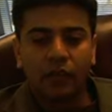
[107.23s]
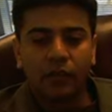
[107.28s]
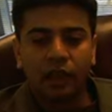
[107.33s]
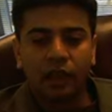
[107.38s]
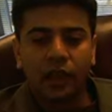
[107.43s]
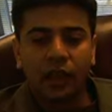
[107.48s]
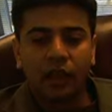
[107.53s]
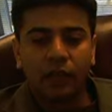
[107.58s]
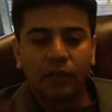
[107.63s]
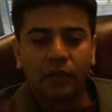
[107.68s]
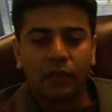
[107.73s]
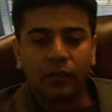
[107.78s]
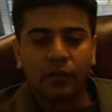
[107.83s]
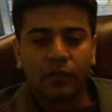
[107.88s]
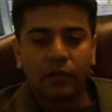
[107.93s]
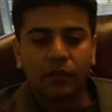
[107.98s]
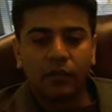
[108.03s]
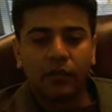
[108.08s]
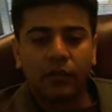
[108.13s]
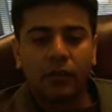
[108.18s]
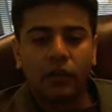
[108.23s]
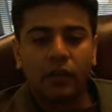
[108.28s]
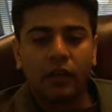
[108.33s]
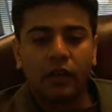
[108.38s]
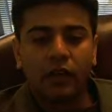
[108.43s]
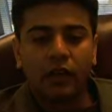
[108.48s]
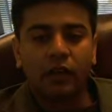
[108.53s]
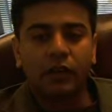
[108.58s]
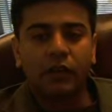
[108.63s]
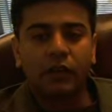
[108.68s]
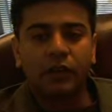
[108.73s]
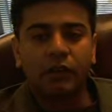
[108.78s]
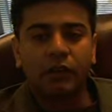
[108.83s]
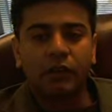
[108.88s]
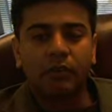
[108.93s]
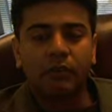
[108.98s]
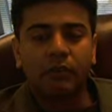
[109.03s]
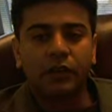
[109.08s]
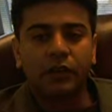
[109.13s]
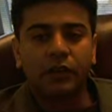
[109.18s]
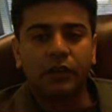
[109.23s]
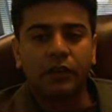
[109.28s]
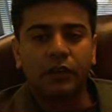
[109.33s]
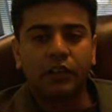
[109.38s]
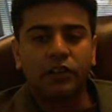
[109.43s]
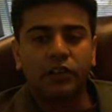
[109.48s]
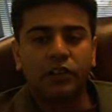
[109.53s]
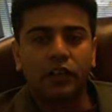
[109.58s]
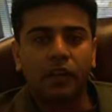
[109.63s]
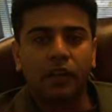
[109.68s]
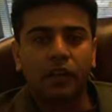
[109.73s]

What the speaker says: letter will pretty much,